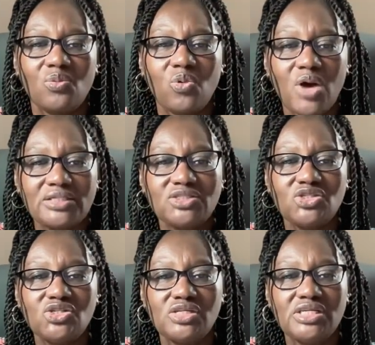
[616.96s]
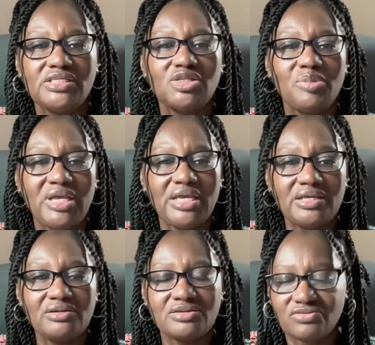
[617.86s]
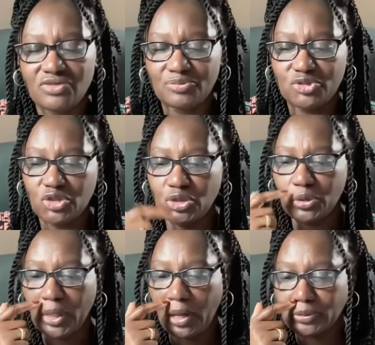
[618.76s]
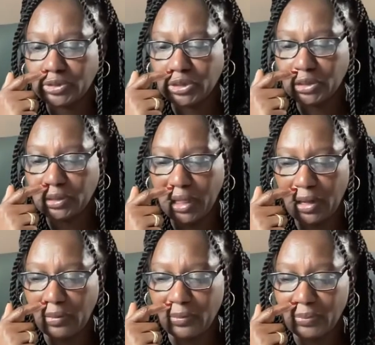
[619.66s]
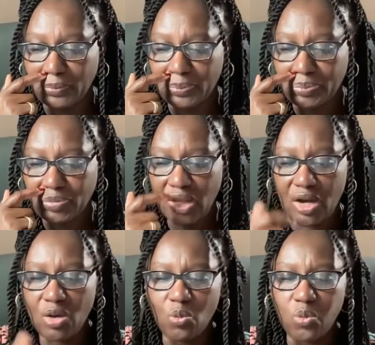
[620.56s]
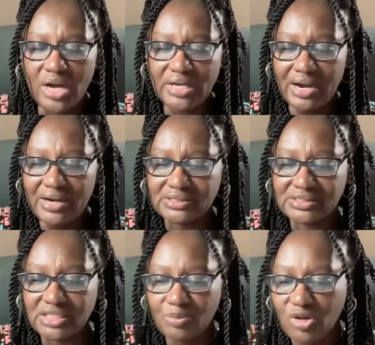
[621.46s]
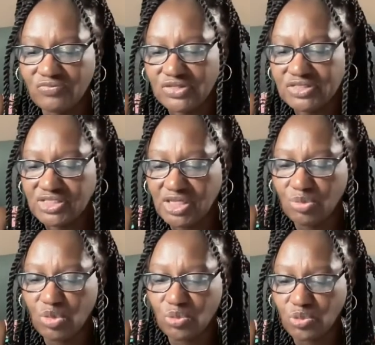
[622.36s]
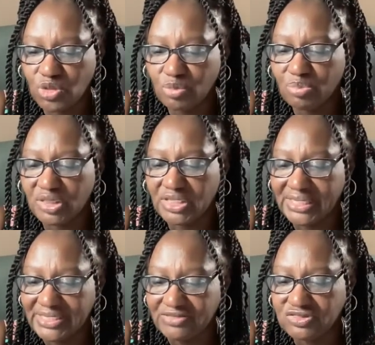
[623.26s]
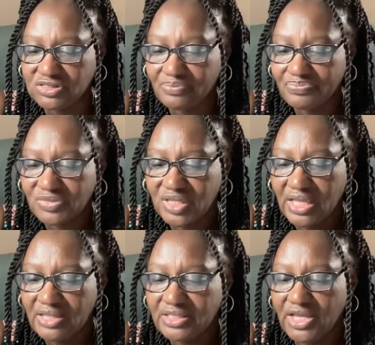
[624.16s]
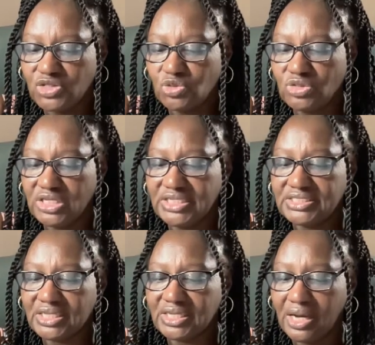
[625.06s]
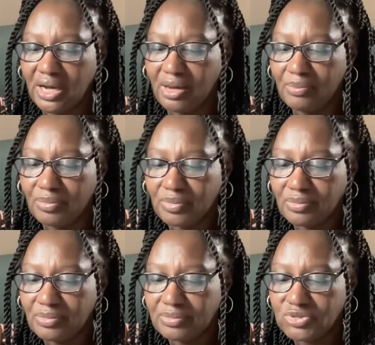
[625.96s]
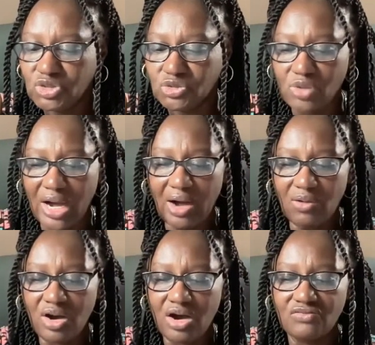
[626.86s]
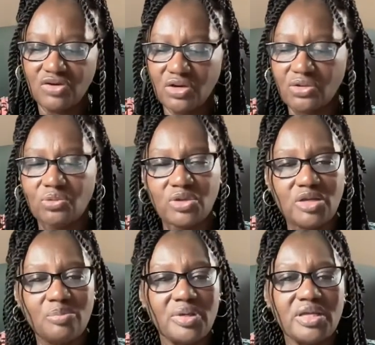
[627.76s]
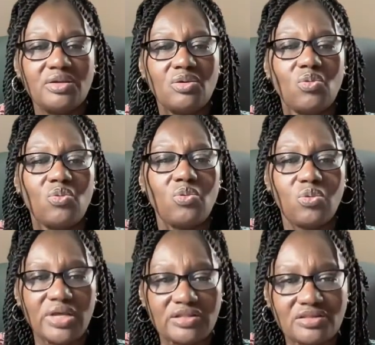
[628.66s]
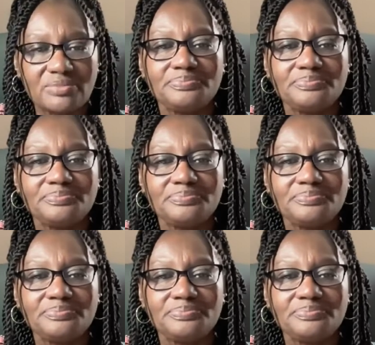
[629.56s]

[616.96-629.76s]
What do you need to be healed from? Do you know? Do you know? What are some of the deep rooted beliefs that you need to come to out of agreement with?